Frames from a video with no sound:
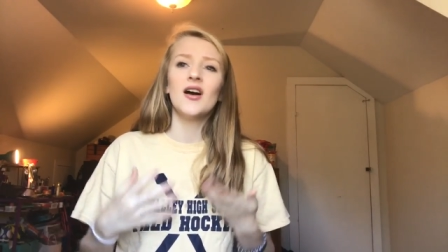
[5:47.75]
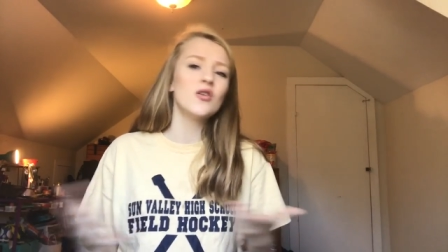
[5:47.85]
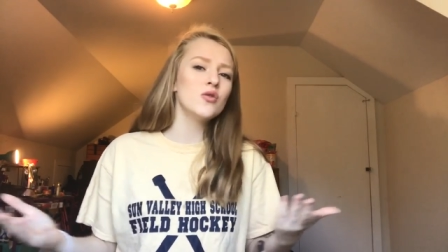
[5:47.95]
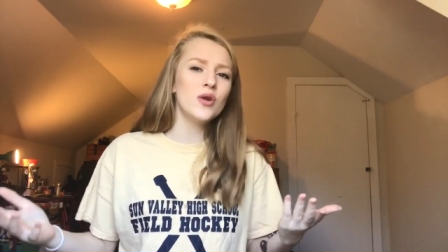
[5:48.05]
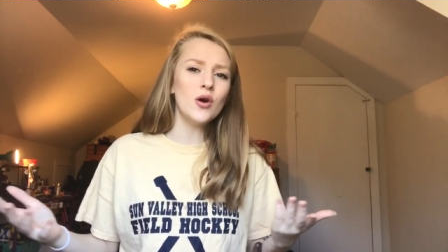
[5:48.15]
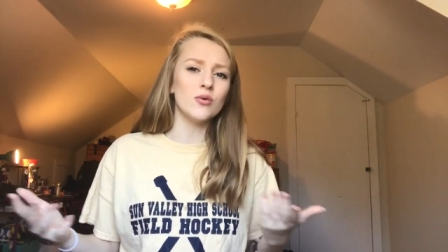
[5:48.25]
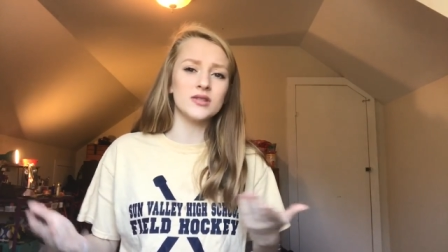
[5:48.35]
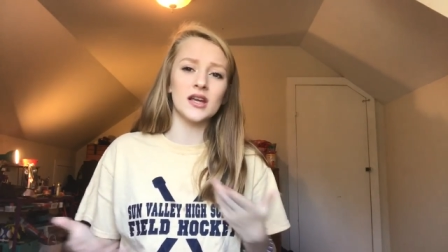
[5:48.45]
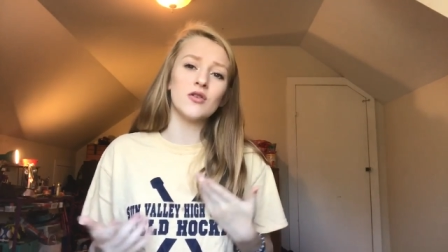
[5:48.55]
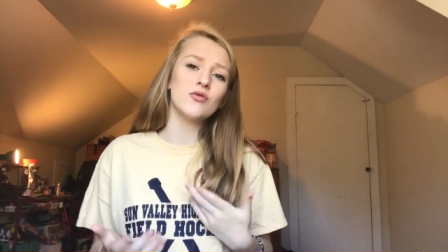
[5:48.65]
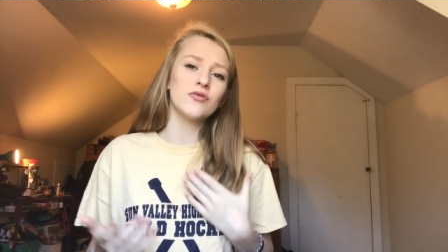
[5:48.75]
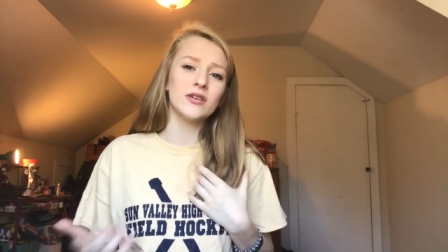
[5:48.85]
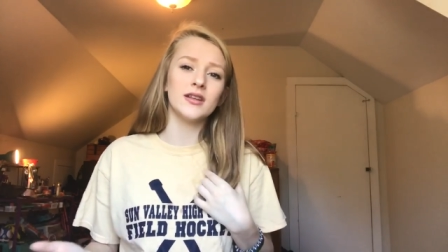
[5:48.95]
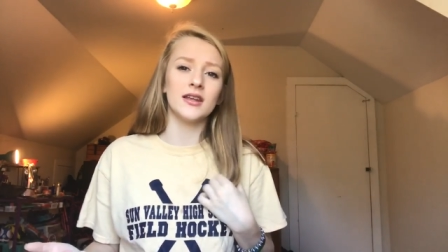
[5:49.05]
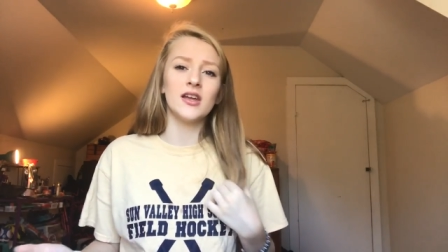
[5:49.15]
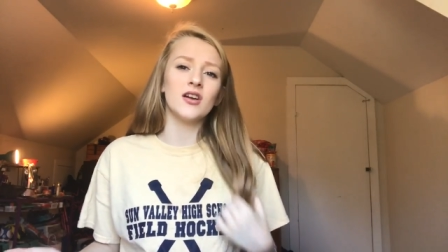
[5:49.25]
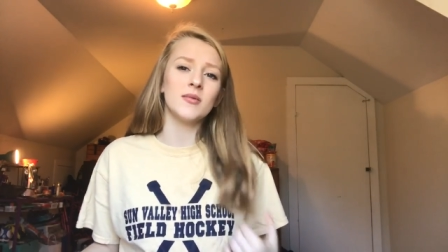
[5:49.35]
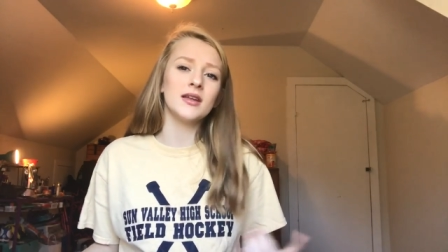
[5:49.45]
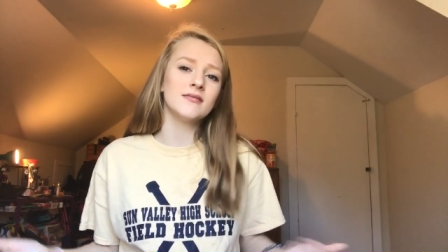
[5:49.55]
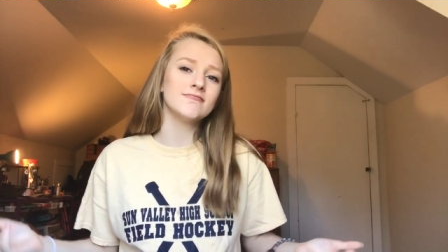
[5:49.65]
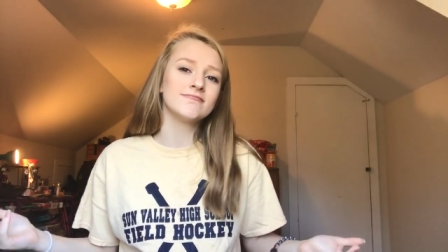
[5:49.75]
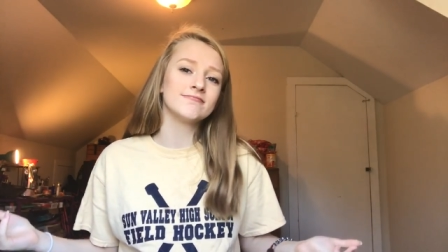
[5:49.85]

who knows? Like who really, like you know what I mean?